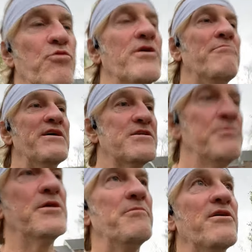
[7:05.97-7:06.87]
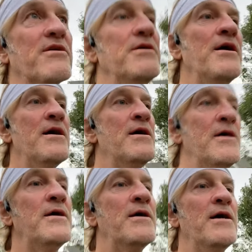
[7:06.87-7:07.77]
what it meant to be an American,
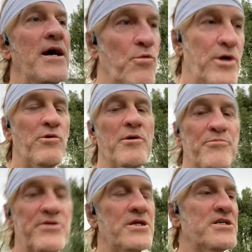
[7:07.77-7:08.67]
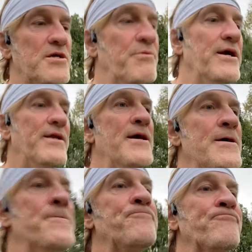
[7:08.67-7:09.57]
and we want to participate.
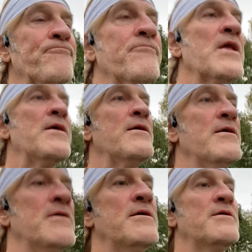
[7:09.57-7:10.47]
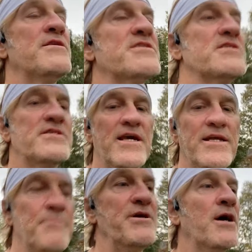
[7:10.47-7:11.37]
This is a day
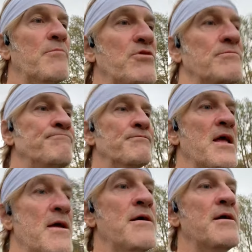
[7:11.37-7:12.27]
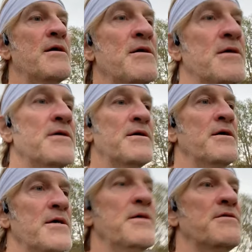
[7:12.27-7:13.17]
to be humble.
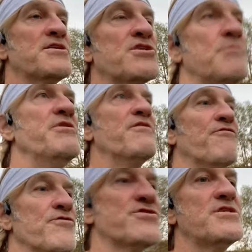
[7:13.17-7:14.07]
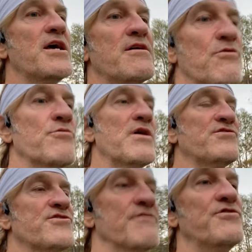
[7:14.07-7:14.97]
This should be the first day of the
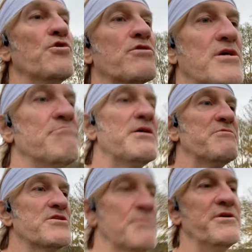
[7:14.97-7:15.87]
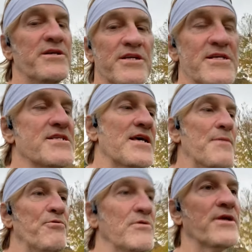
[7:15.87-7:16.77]
rest of your commitment to being a
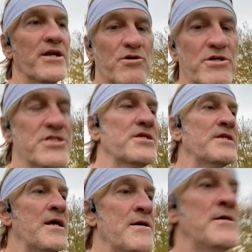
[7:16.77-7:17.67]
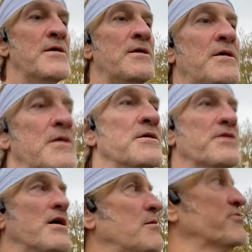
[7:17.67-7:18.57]
disciple, not a Christian.
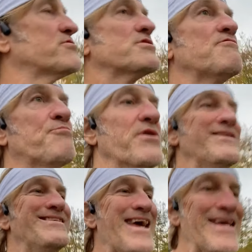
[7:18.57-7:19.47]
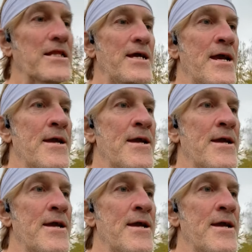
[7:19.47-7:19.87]
To humble yourself, pray daily,